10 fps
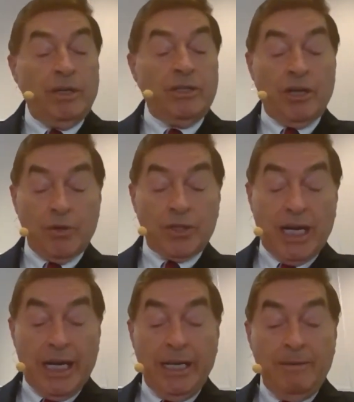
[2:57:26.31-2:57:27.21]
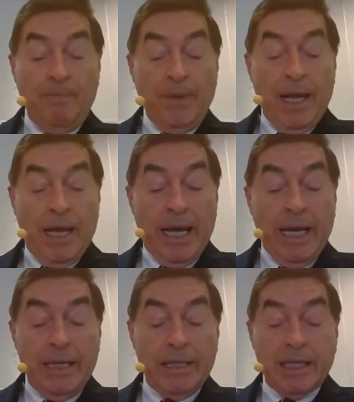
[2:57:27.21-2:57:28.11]
Jerusalem
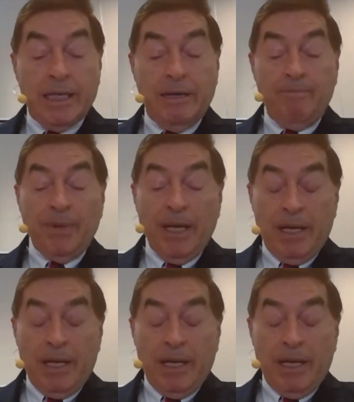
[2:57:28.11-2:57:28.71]
and um,